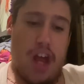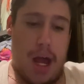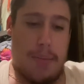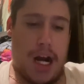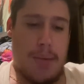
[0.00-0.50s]

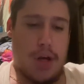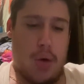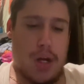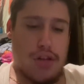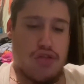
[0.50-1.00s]
but I'm
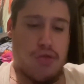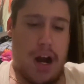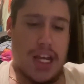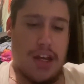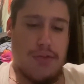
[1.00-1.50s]
going to try
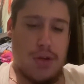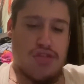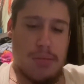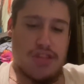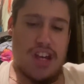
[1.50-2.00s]
to give you
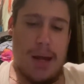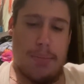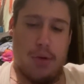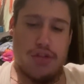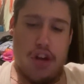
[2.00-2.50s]
some
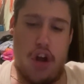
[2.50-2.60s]
examples